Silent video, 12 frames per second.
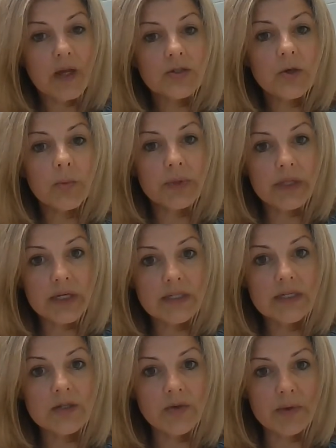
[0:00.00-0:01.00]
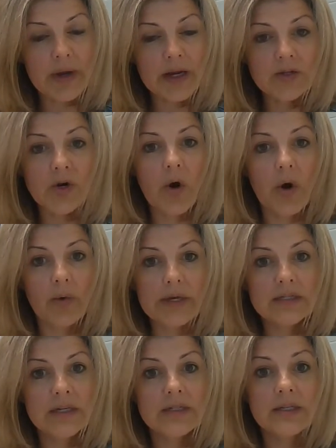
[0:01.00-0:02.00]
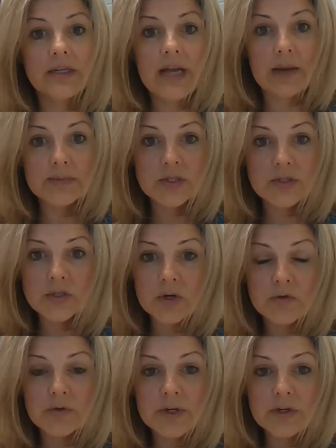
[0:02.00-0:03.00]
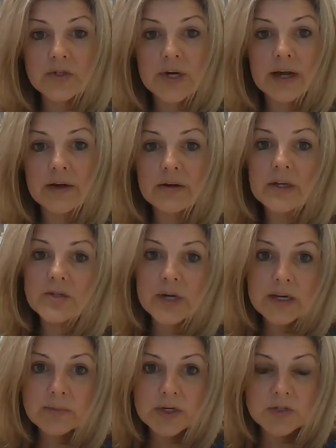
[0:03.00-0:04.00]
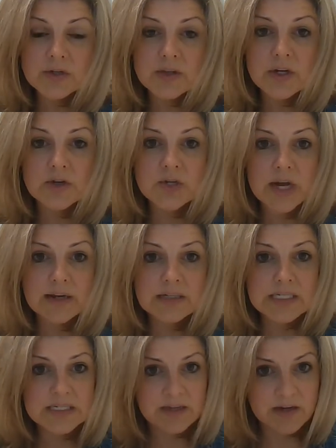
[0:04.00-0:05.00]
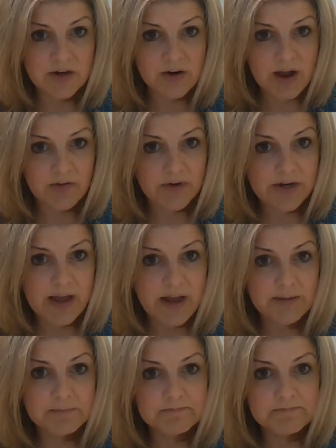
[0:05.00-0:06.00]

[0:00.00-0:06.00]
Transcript: So please, as a reminder, always send in an absence note for your child and try to make sure that your child is here every day.